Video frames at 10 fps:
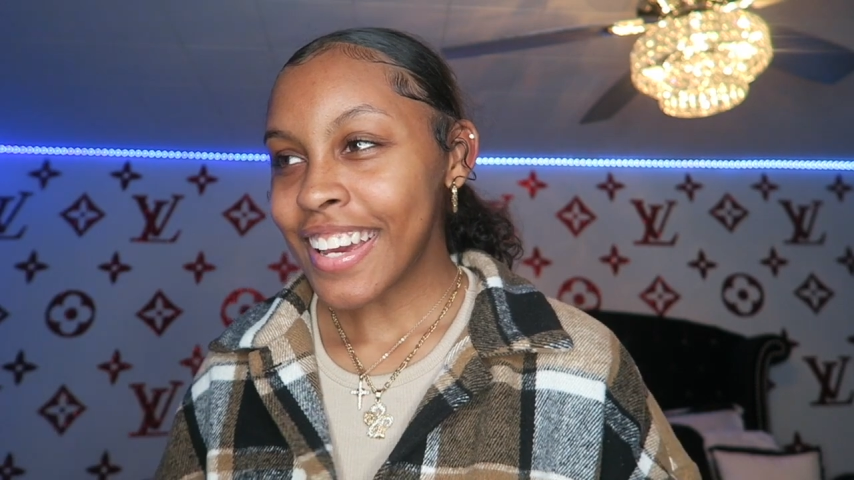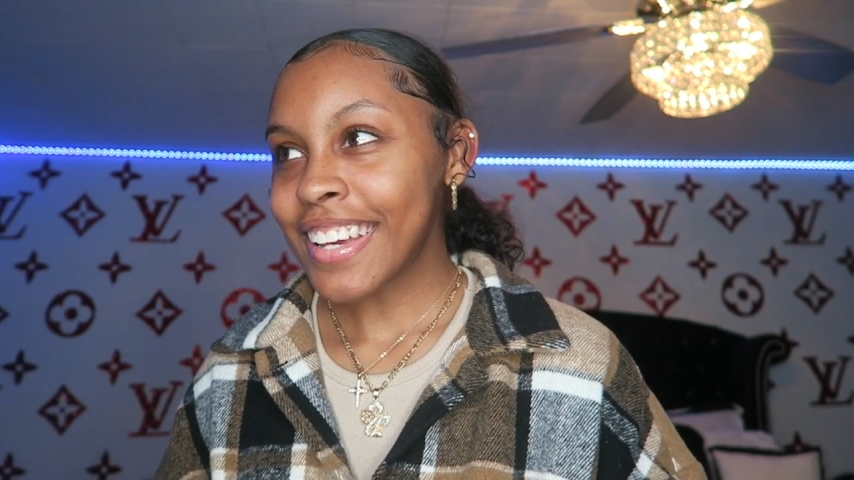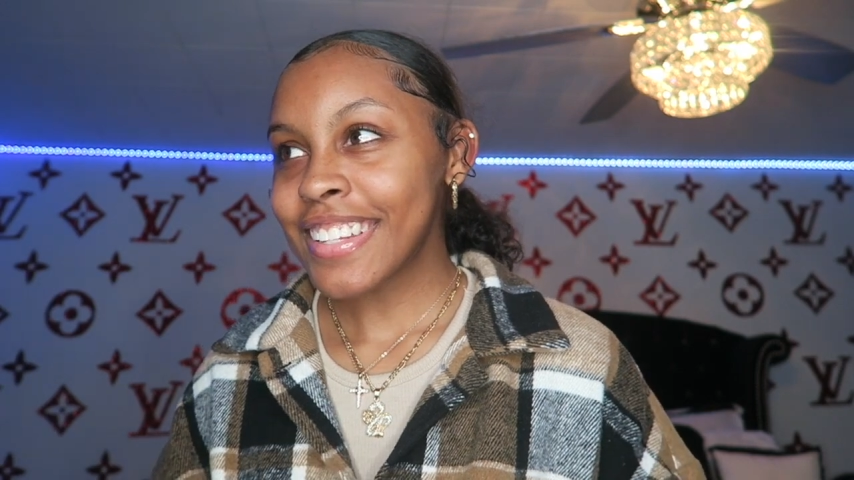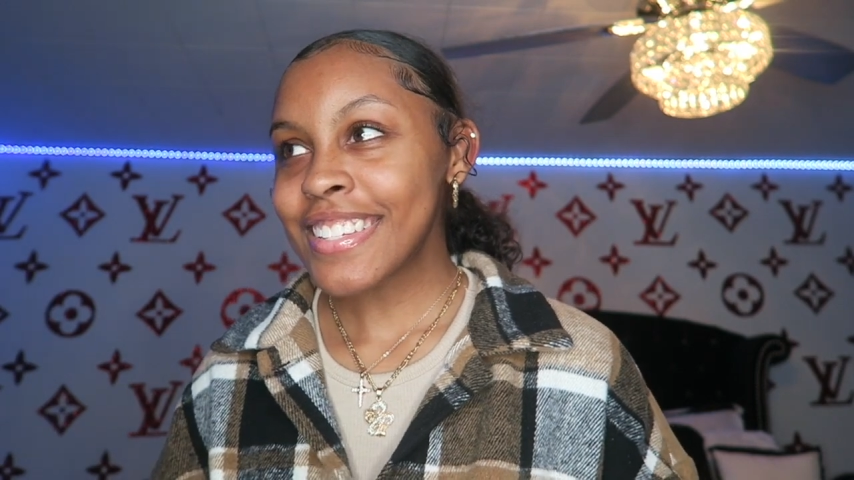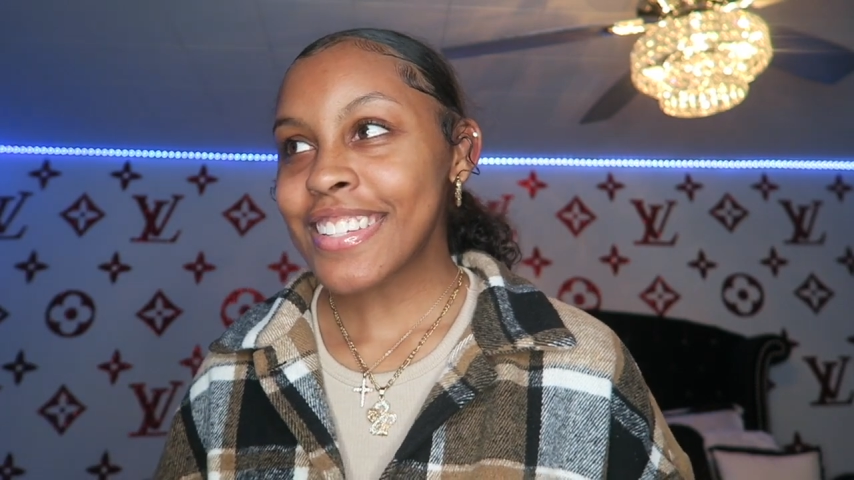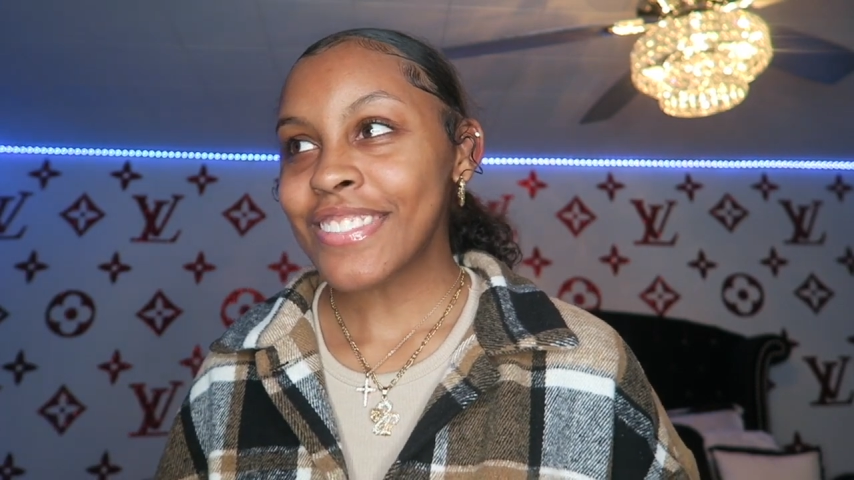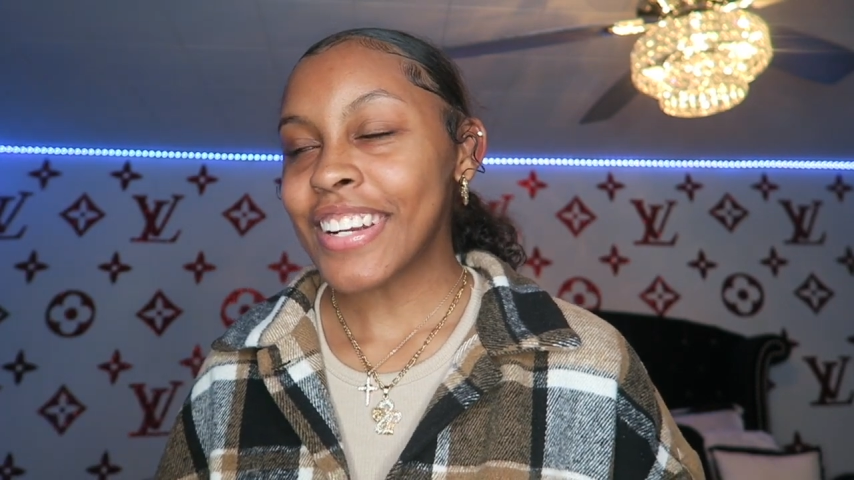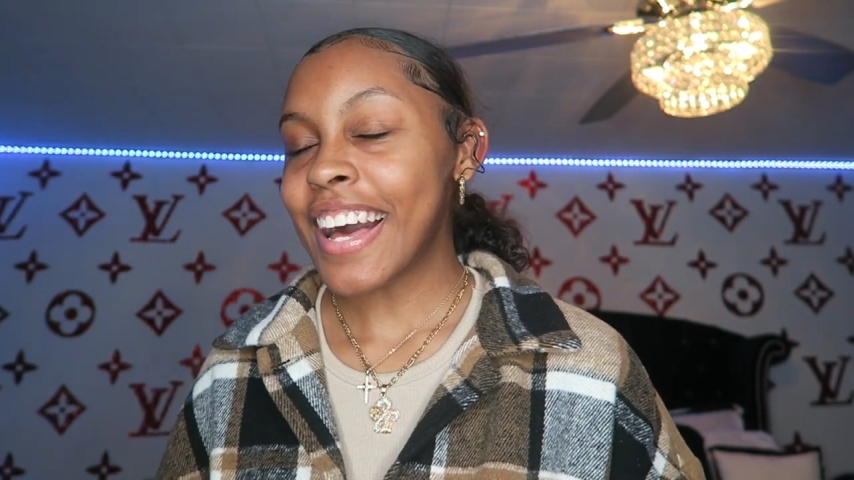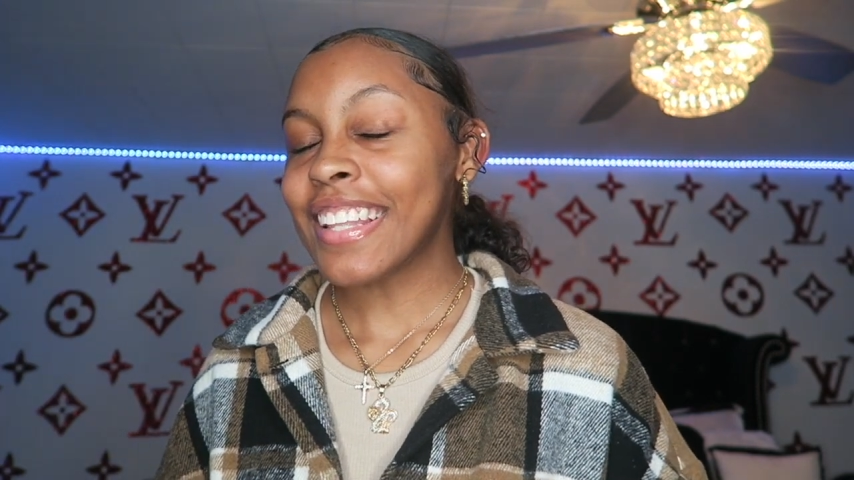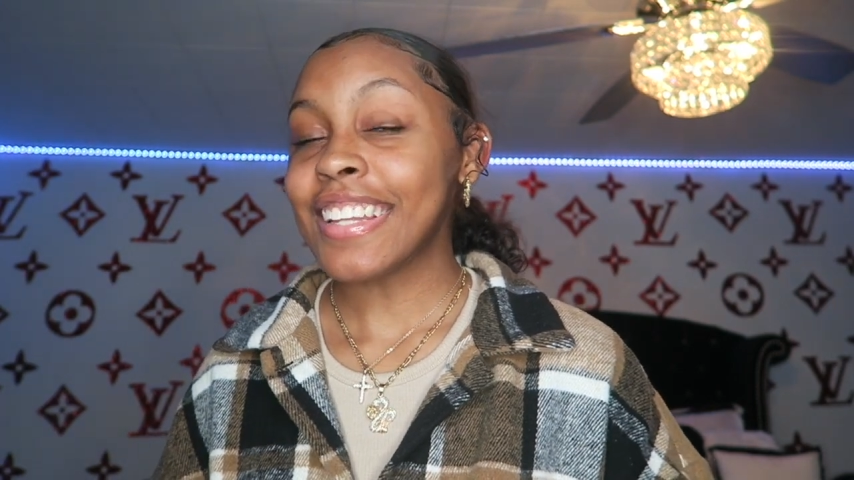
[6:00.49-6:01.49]
Like, this is
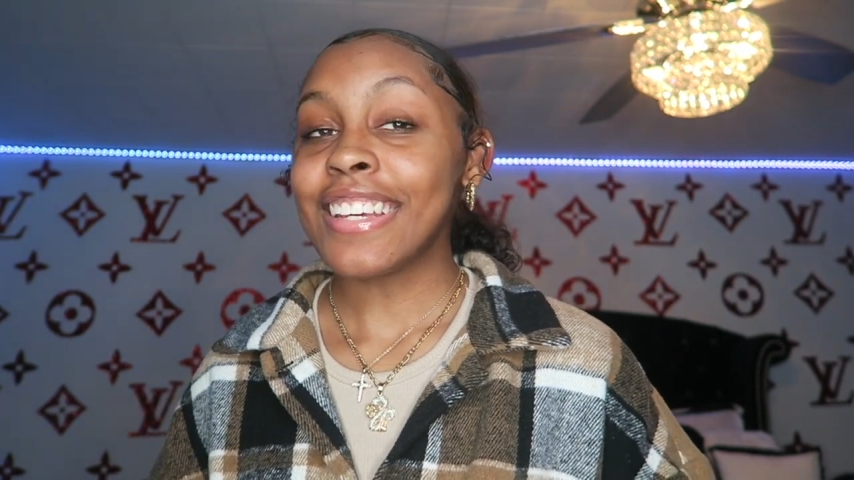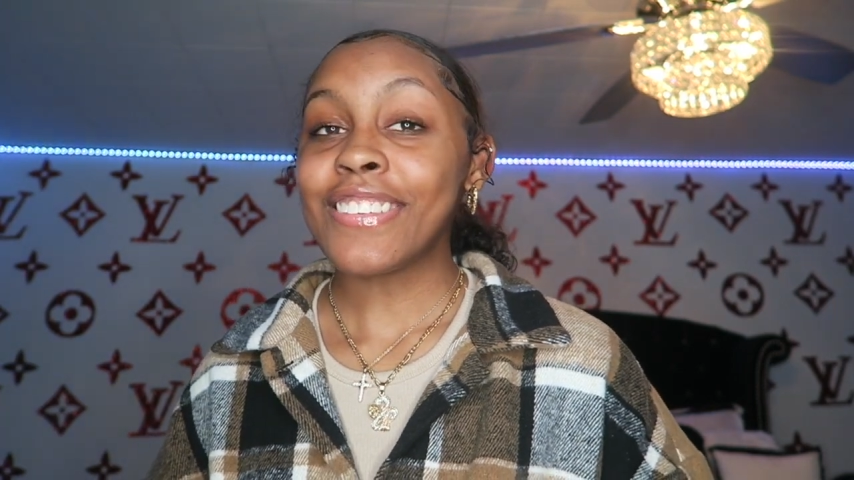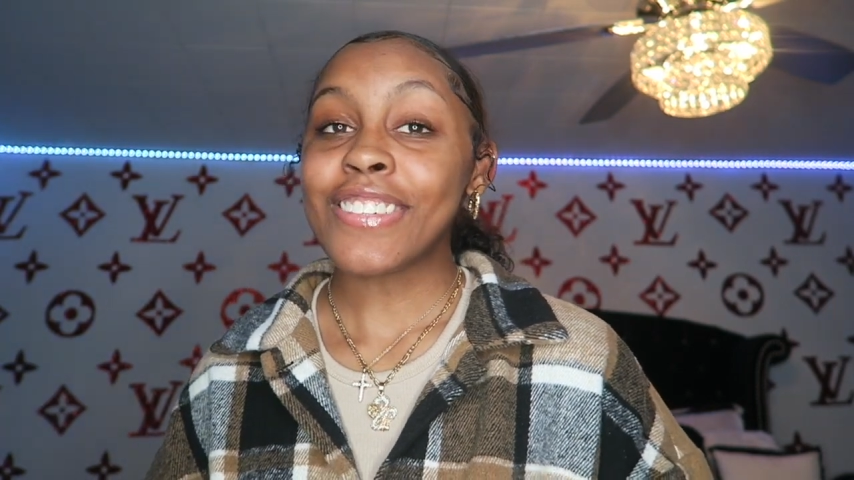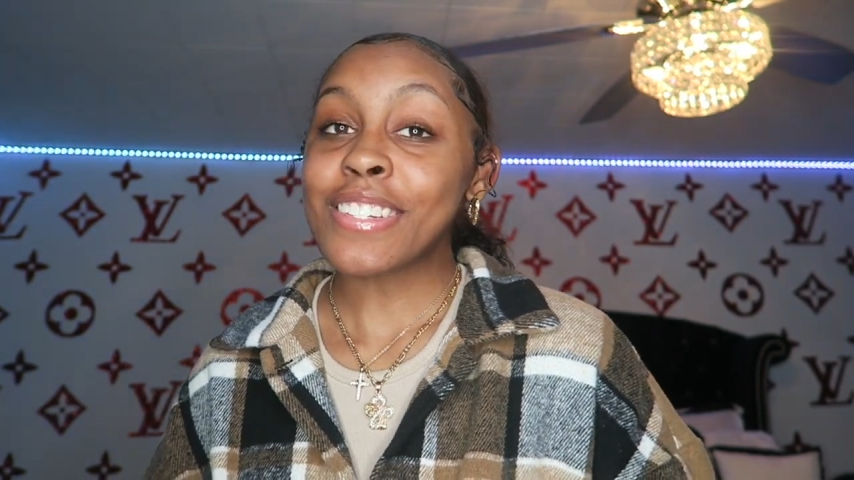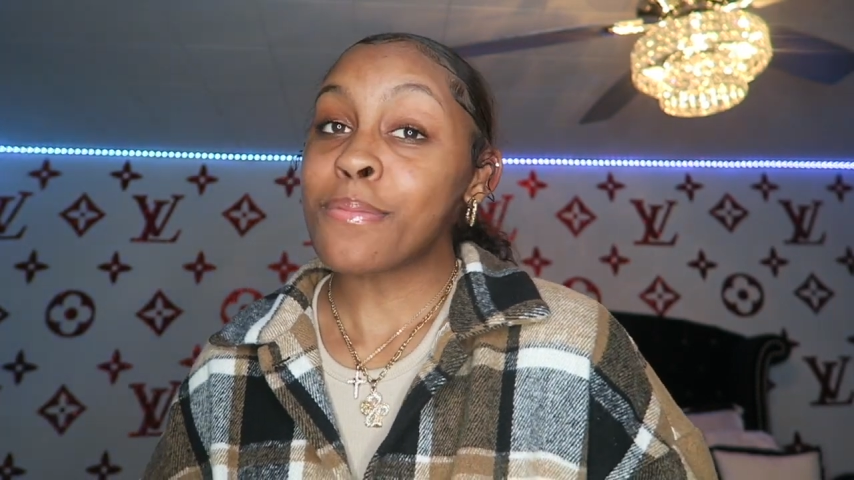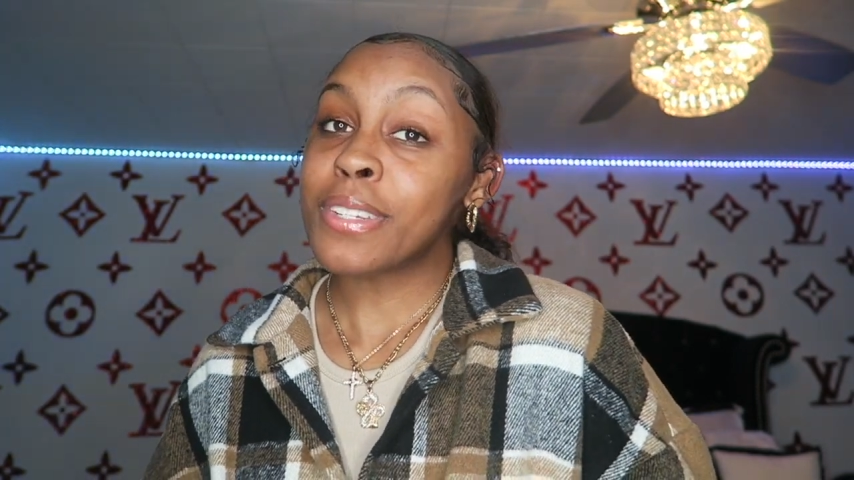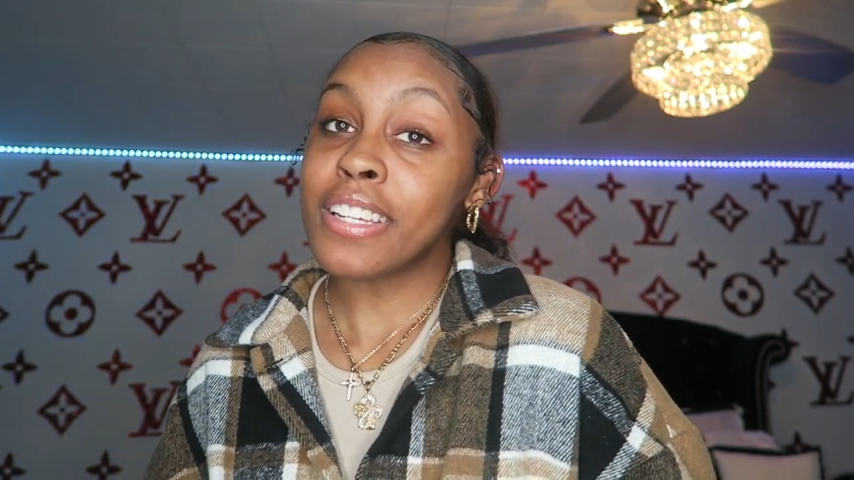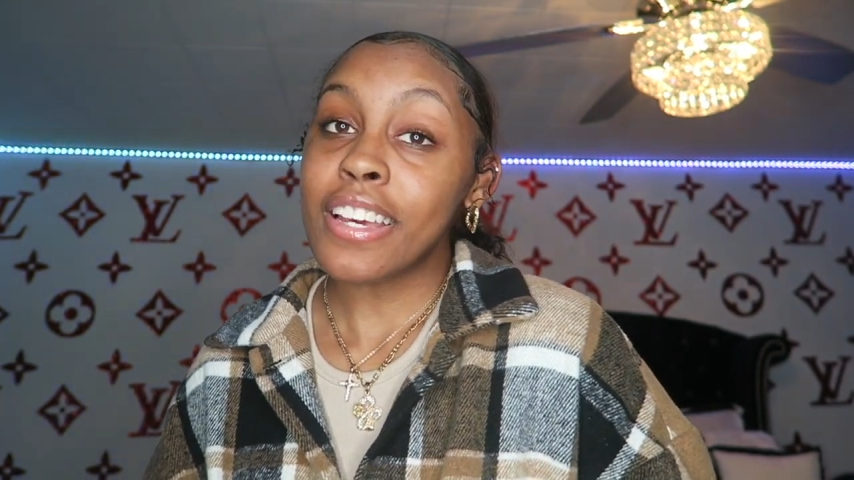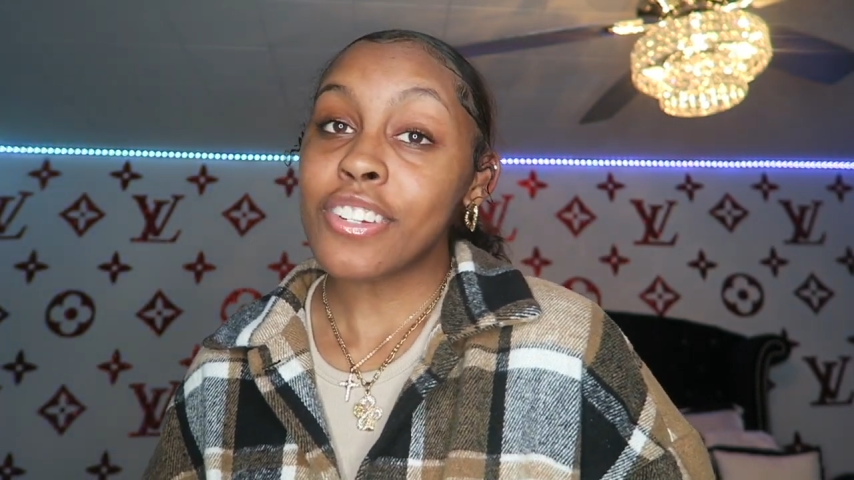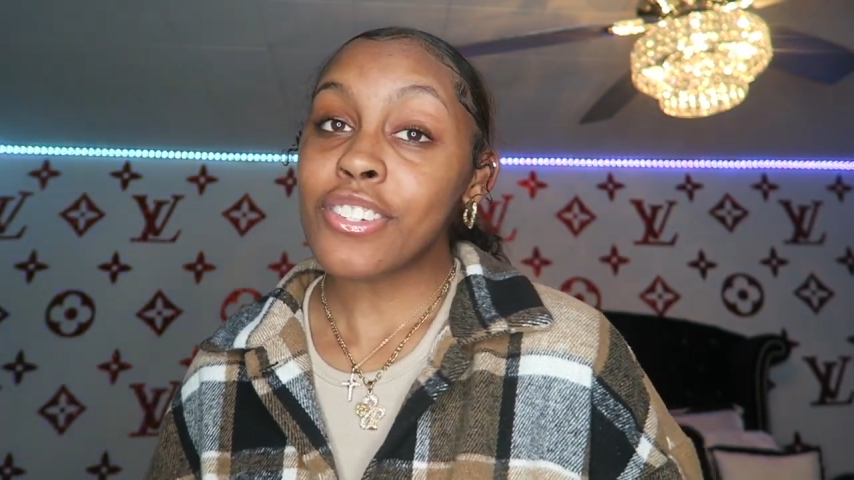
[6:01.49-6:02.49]
reality for some
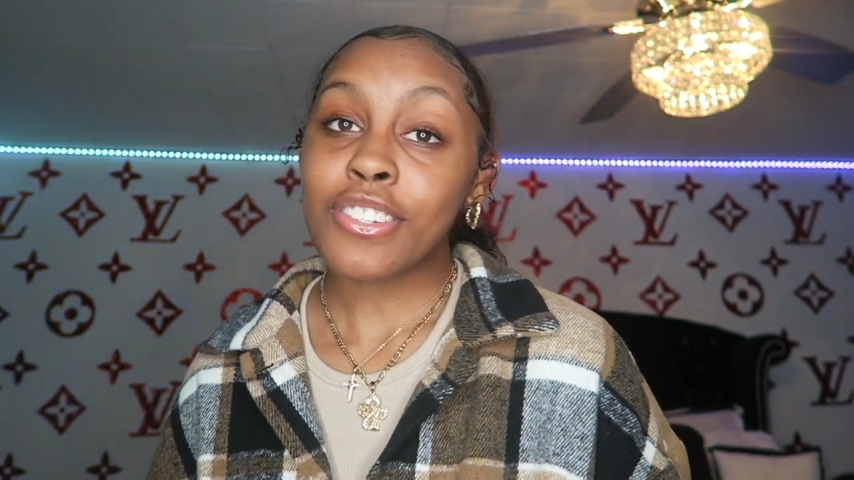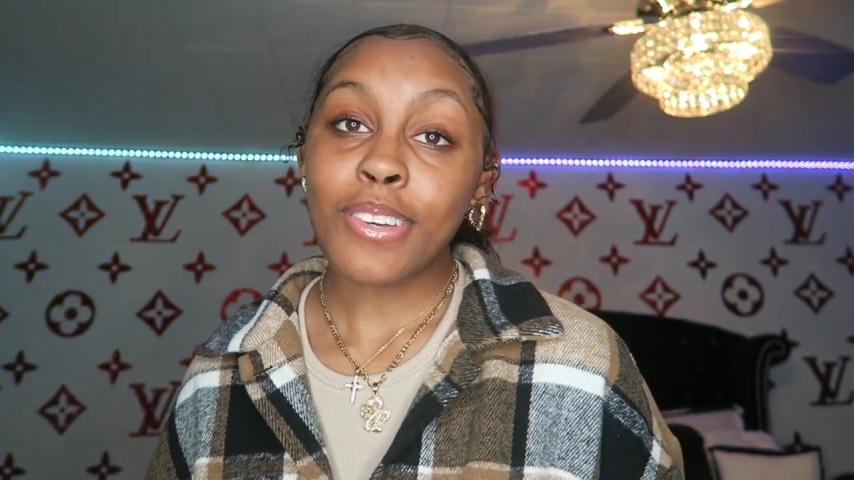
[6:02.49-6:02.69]
teenagers.